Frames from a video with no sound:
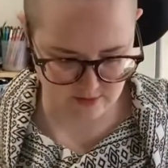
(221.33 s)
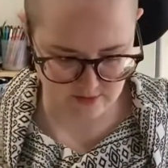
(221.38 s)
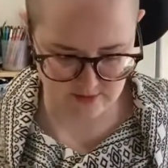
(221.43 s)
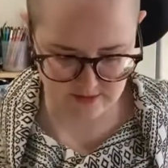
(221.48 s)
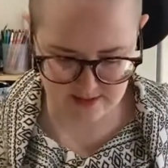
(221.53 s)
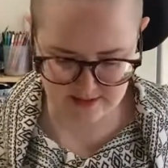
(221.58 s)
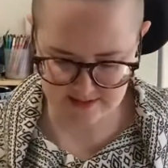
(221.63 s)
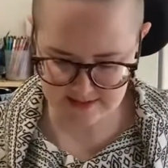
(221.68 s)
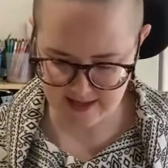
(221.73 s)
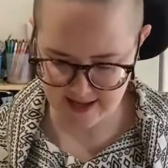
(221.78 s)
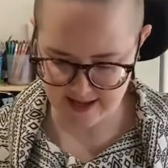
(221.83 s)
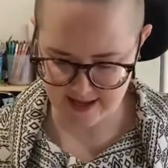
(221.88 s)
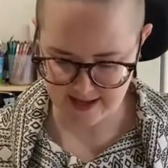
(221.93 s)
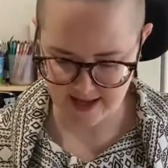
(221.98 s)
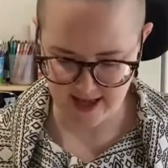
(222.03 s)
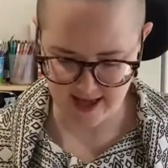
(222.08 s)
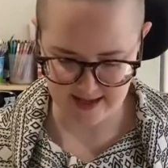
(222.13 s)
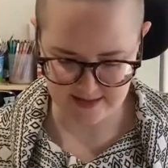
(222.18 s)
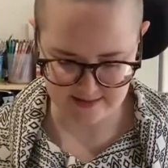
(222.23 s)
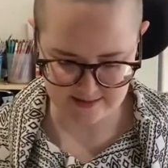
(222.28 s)
This layer
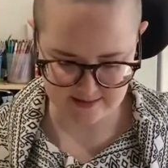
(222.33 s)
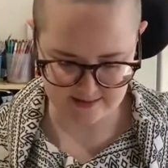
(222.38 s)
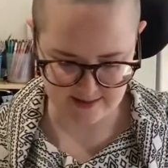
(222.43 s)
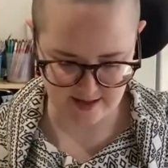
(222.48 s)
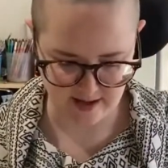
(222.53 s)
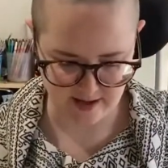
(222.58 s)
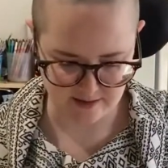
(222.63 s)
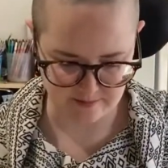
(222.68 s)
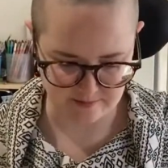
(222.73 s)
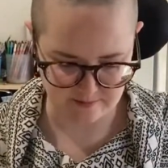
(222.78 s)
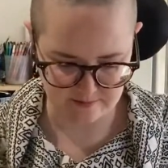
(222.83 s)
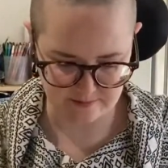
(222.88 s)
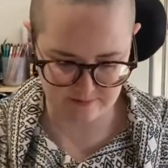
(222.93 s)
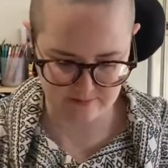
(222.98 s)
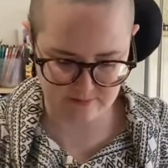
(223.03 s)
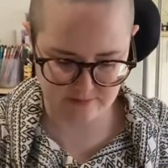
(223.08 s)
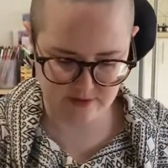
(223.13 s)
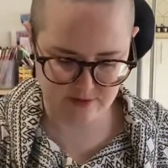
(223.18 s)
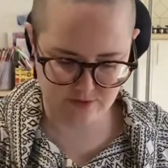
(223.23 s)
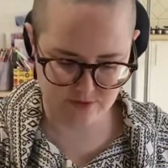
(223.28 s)
has um,
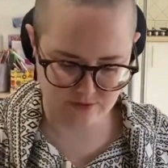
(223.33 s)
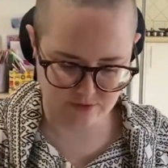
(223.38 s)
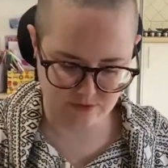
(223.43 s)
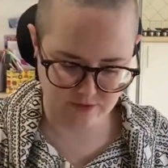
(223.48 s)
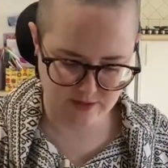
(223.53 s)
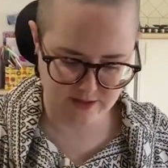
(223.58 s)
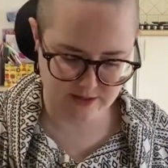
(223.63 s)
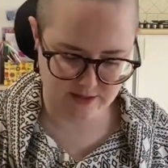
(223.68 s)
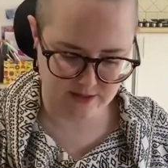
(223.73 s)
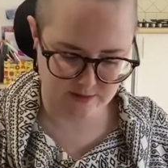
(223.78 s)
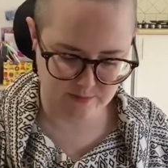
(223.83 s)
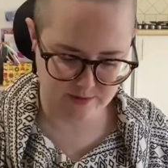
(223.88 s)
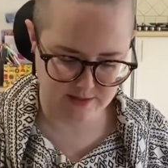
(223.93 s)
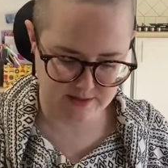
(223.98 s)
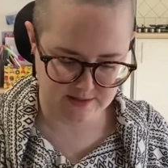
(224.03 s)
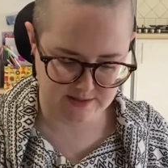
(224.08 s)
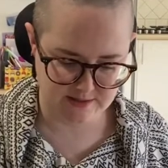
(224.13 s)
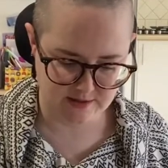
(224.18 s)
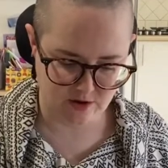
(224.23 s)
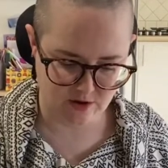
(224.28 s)
little crinkly
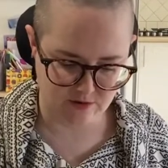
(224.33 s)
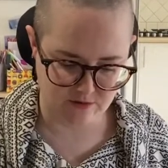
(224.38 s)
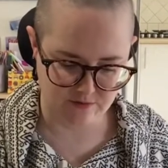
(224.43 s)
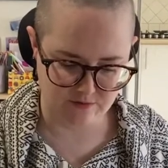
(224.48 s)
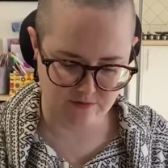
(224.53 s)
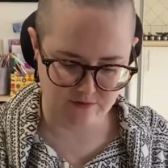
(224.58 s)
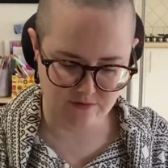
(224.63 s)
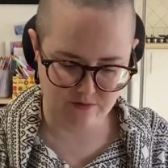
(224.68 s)
bits of